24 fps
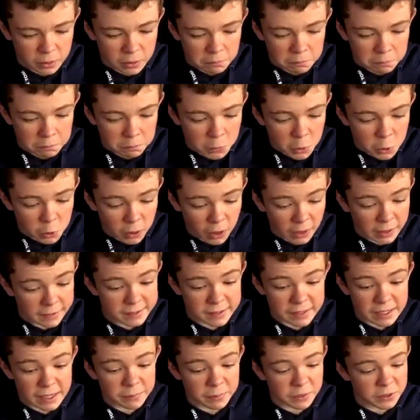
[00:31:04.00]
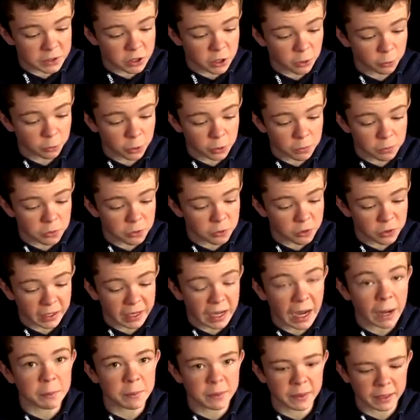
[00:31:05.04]
Moonlight slipped into the room through the
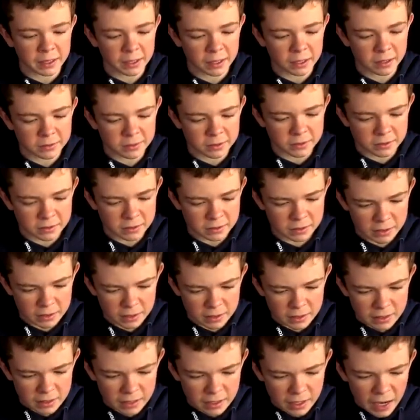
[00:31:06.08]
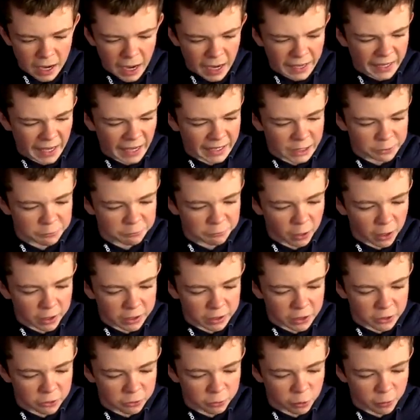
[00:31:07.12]
gap in the curtains, and Hetty
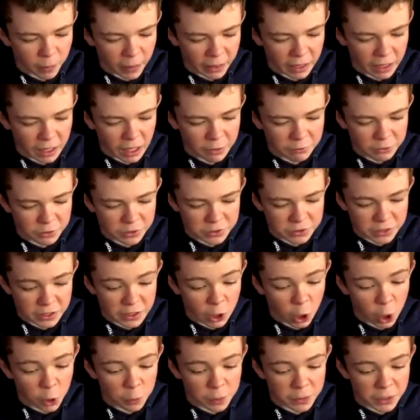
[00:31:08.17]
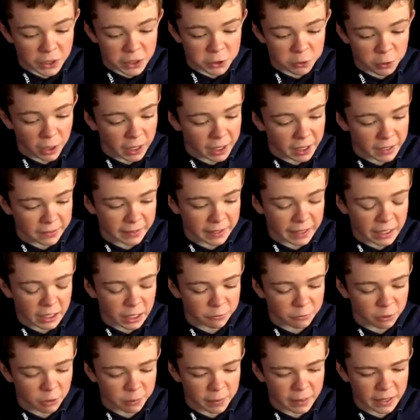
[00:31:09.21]
finally threw back her covers and opened the trunk at the end of
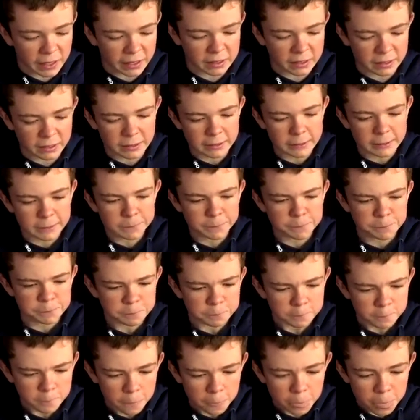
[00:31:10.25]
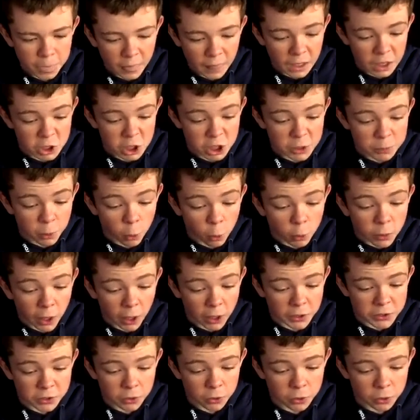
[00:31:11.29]
her bed. She pulled
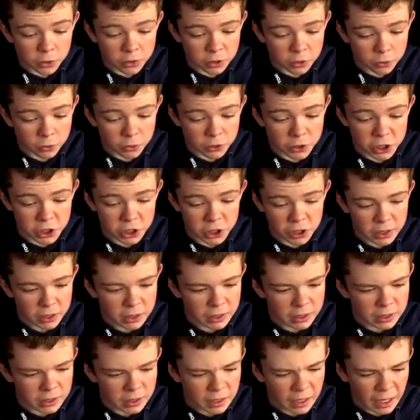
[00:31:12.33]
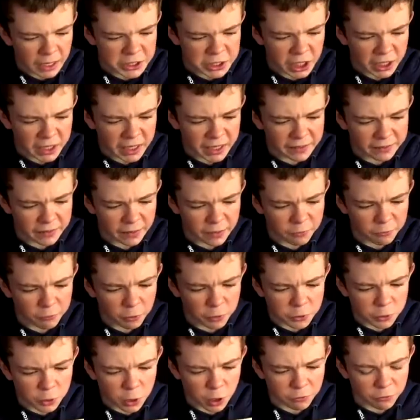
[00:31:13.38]
out a torch, and checking that the
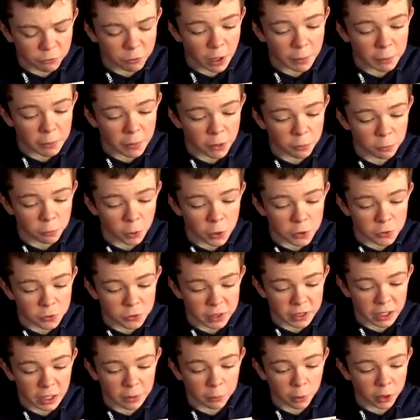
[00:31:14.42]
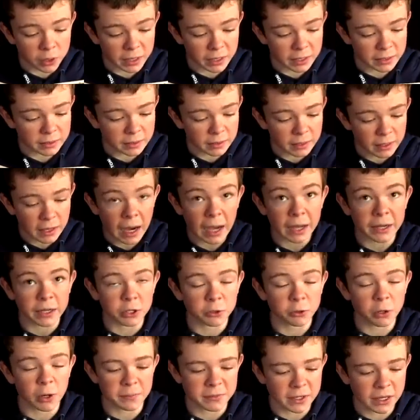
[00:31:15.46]
photograph of Grandmother Rose was in her pocket, hadn't
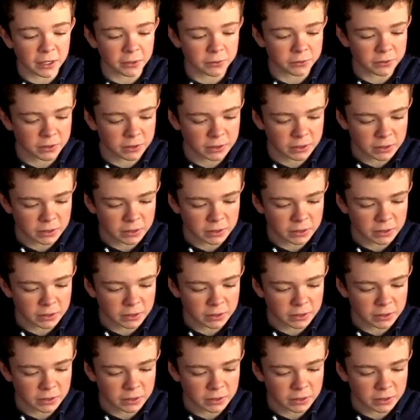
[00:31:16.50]
crept out.